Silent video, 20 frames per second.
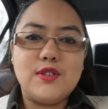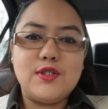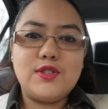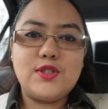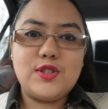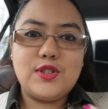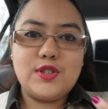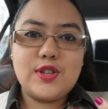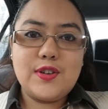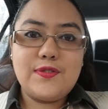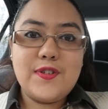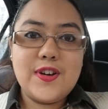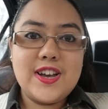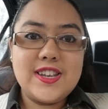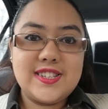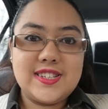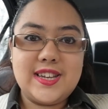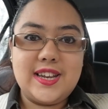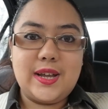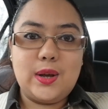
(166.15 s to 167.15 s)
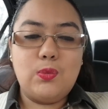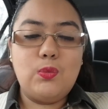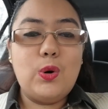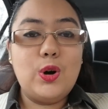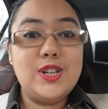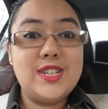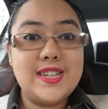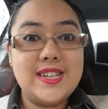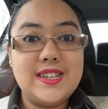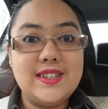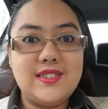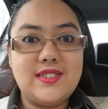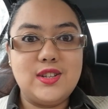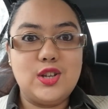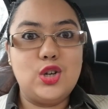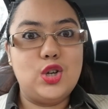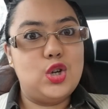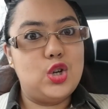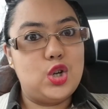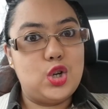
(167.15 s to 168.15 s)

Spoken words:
So firstly, what is